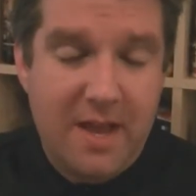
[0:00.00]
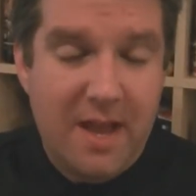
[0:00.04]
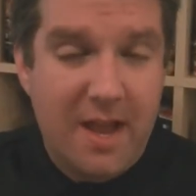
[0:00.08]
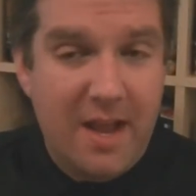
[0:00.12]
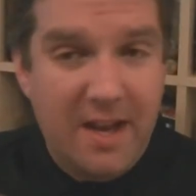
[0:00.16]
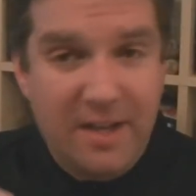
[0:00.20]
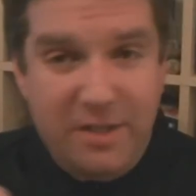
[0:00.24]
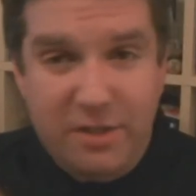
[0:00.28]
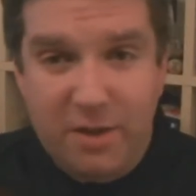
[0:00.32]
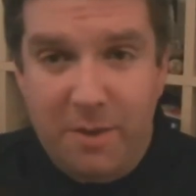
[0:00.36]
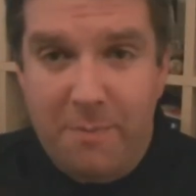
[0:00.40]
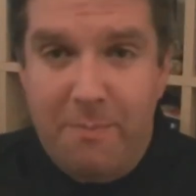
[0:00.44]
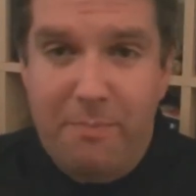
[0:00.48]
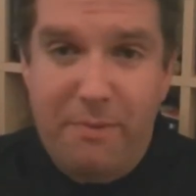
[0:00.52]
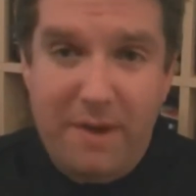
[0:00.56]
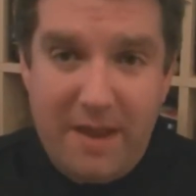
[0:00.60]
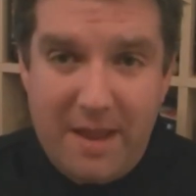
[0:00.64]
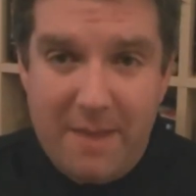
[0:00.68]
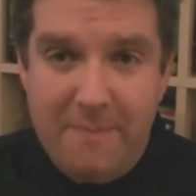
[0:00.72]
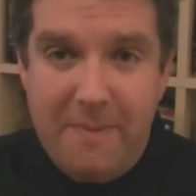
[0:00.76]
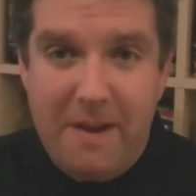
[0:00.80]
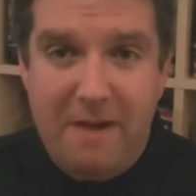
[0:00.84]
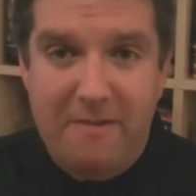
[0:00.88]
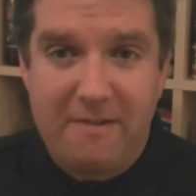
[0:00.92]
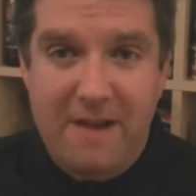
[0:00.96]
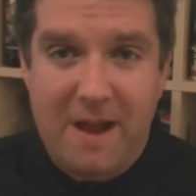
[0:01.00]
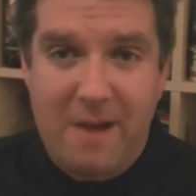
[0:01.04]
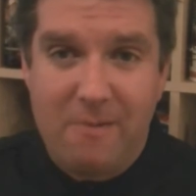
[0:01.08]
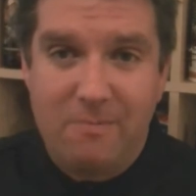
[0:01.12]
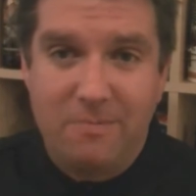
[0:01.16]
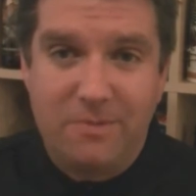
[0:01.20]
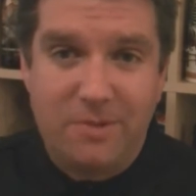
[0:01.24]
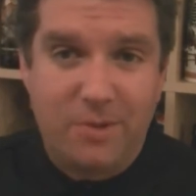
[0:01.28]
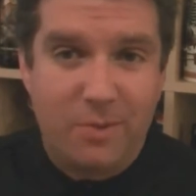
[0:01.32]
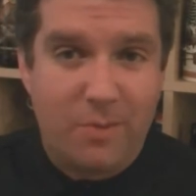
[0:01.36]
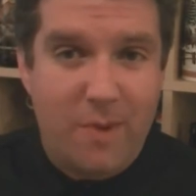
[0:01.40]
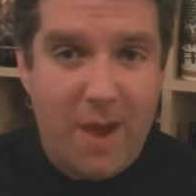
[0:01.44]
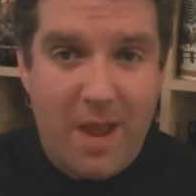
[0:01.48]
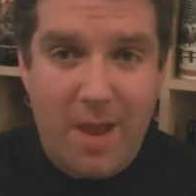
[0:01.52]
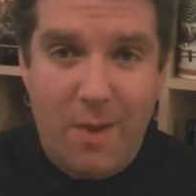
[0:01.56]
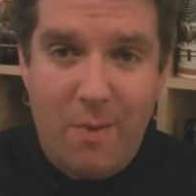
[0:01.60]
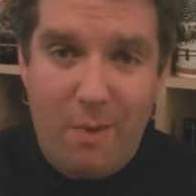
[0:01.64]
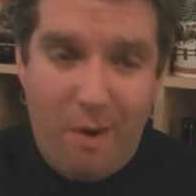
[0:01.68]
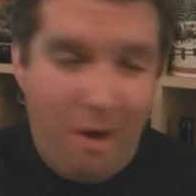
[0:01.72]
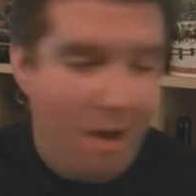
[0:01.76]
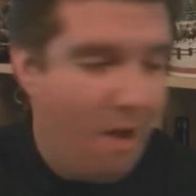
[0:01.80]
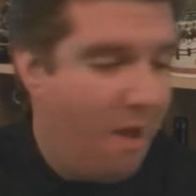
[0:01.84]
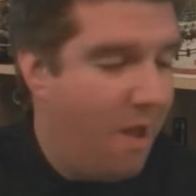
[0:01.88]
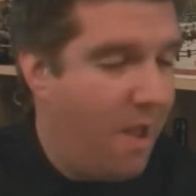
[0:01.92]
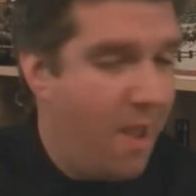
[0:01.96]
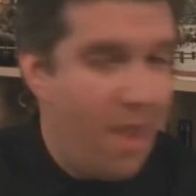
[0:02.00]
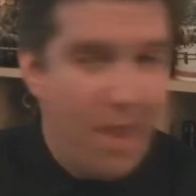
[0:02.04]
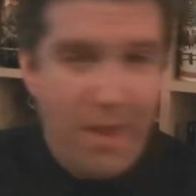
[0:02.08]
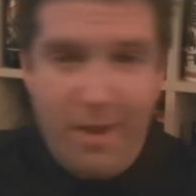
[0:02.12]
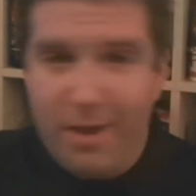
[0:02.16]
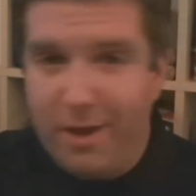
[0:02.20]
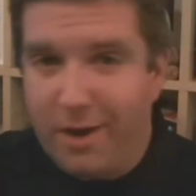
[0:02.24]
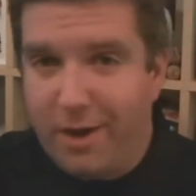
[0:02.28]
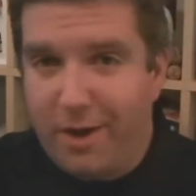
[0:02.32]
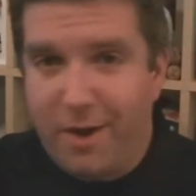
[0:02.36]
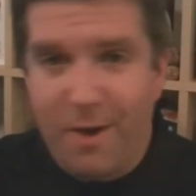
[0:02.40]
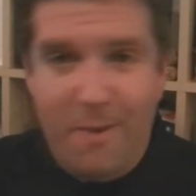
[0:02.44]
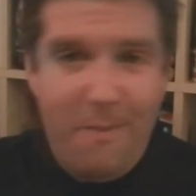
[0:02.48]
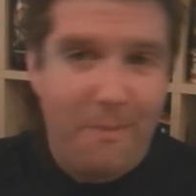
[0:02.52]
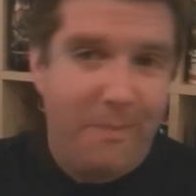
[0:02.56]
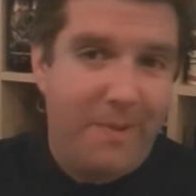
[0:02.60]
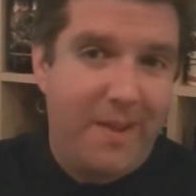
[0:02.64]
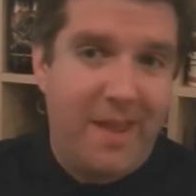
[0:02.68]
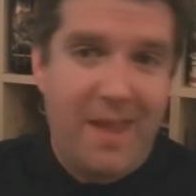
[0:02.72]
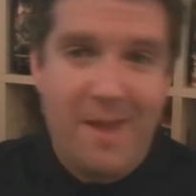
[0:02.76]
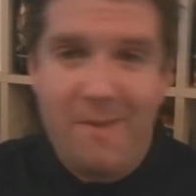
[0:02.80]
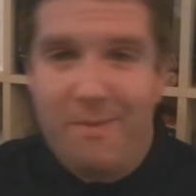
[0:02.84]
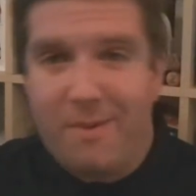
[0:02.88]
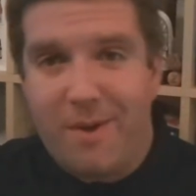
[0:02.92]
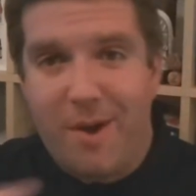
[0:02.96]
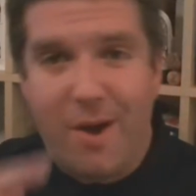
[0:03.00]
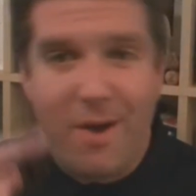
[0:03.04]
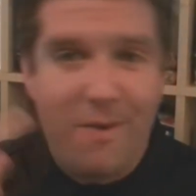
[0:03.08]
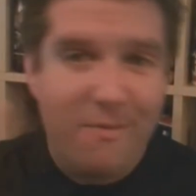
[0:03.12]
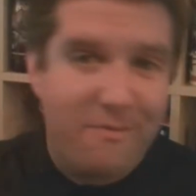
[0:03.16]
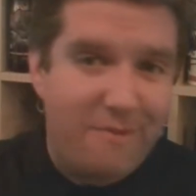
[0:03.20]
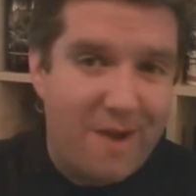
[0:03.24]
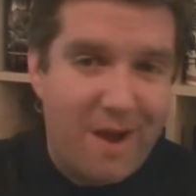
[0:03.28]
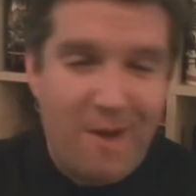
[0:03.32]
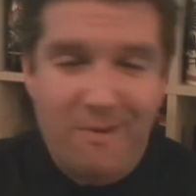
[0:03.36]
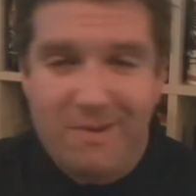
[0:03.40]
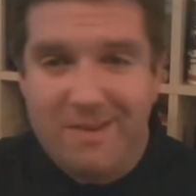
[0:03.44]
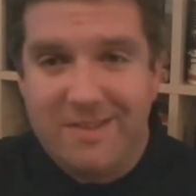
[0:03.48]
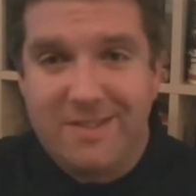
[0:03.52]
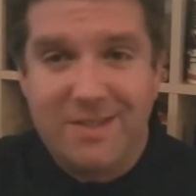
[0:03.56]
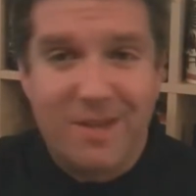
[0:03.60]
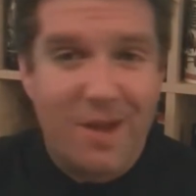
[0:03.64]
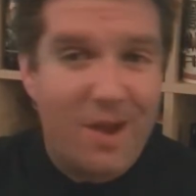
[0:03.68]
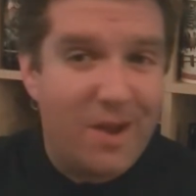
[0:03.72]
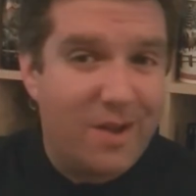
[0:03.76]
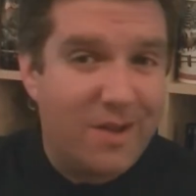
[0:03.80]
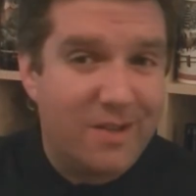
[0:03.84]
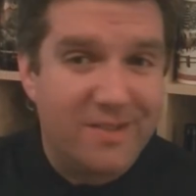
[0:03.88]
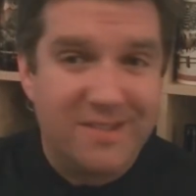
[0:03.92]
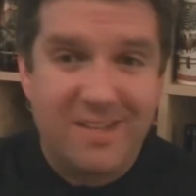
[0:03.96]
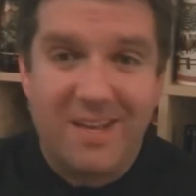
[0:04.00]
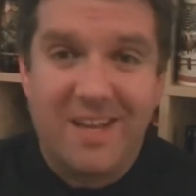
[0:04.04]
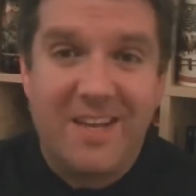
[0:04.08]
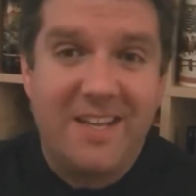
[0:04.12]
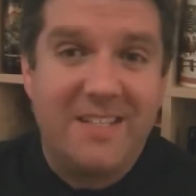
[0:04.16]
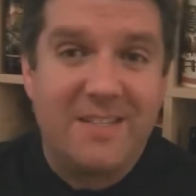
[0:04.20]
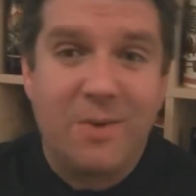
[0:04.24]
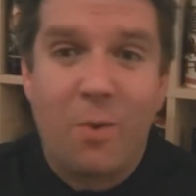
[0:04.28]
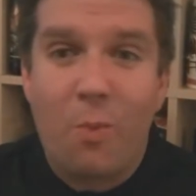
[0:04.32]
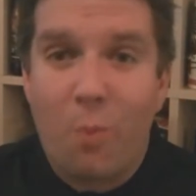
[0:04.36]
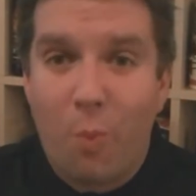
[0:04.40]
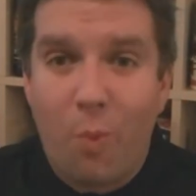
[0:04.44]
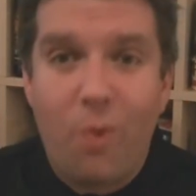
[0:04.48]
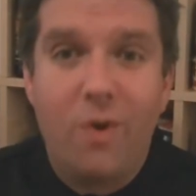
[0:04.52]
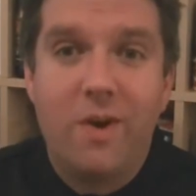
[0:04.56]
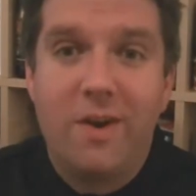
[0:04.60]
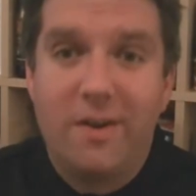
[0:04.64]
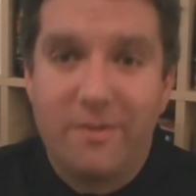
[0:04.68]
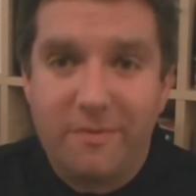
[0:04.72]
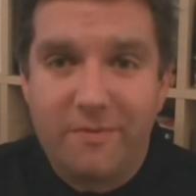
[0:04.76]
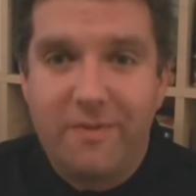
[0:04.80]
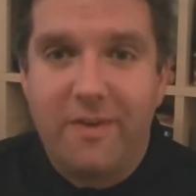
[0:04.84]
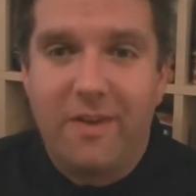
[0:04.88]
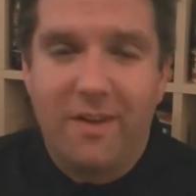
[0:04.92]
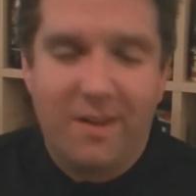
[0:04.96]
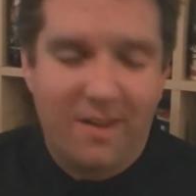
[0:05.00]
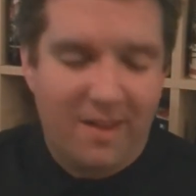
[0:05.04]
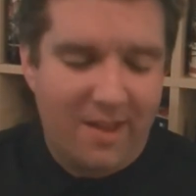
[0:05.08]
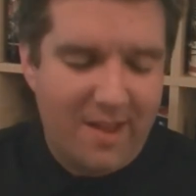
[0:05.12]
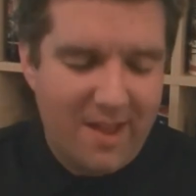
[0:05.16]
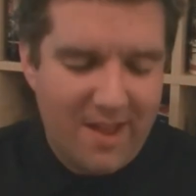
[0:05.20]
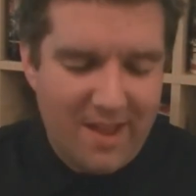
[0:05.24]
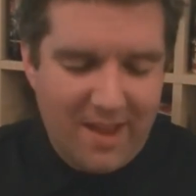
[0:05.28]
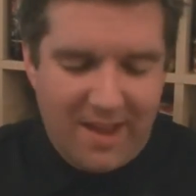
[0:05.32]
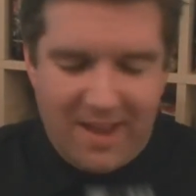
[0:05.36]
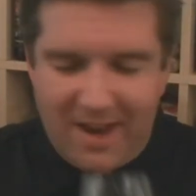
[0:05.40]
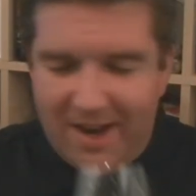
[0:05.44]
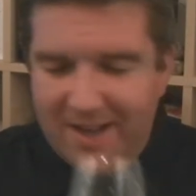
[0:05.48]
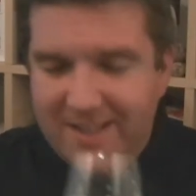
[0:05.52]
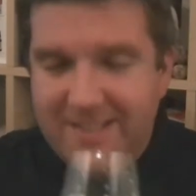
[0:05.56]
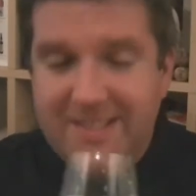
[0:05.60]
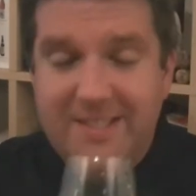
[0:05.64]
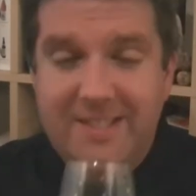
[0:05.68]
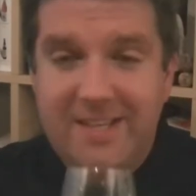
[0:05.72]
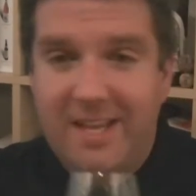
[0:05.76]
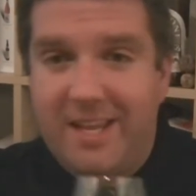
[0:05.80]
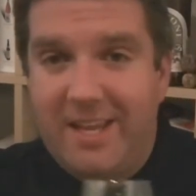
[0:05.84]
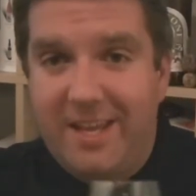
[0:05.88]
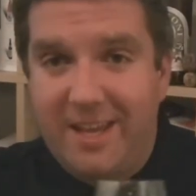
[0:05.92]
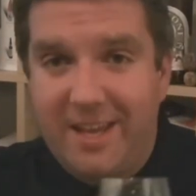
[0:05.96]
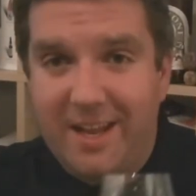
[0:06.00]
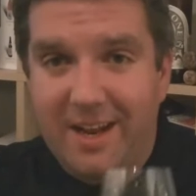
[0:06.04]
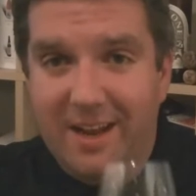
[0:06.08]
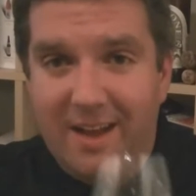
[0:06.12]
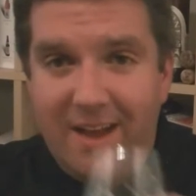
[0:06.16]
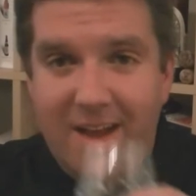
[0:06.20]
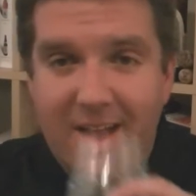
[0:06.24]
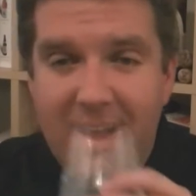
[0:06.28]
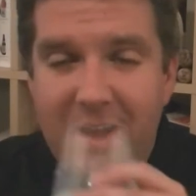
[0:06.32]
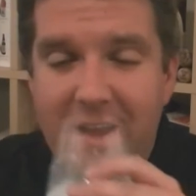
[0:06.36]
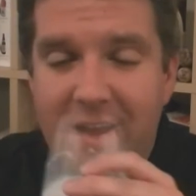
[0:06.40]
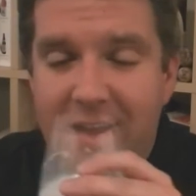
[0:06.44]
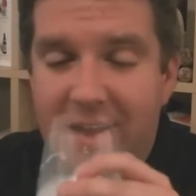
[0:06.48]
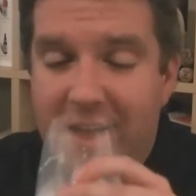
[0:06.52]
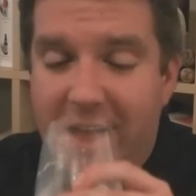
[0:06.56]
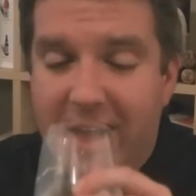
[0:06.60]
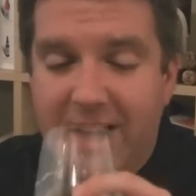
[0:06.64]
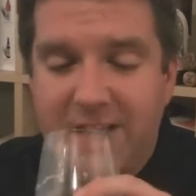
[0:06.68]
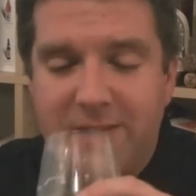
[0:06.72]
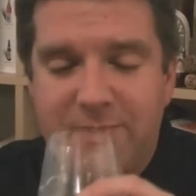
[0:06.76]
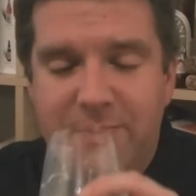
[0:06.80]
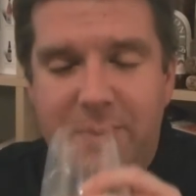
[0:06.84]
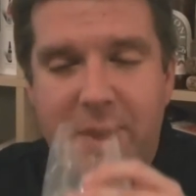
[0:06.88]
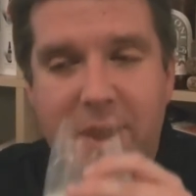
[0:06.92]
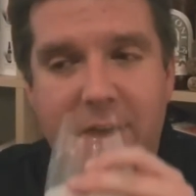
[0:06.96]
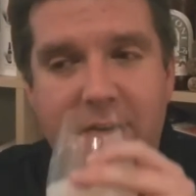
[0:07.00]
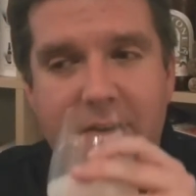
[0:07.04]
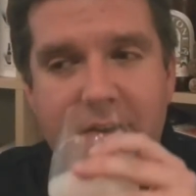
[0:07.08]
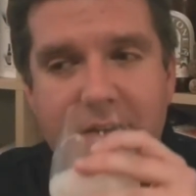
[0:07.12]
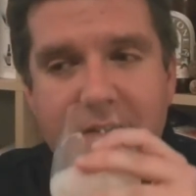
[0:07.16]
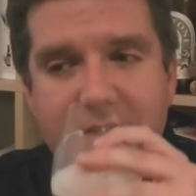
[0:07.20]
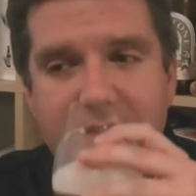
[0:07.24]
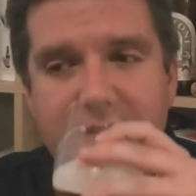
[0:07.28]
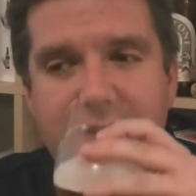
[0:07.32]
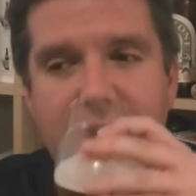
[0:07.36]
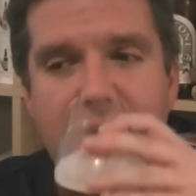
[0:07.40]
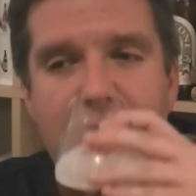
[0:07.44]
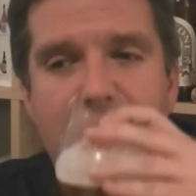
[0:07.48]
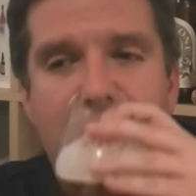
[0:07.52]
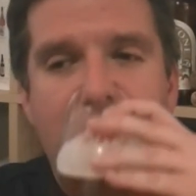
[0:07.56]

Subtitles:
And it's going to bring you back round to where you are. And you're going to come, keep going round in circles. And it's a wonderful, kind of secular experience.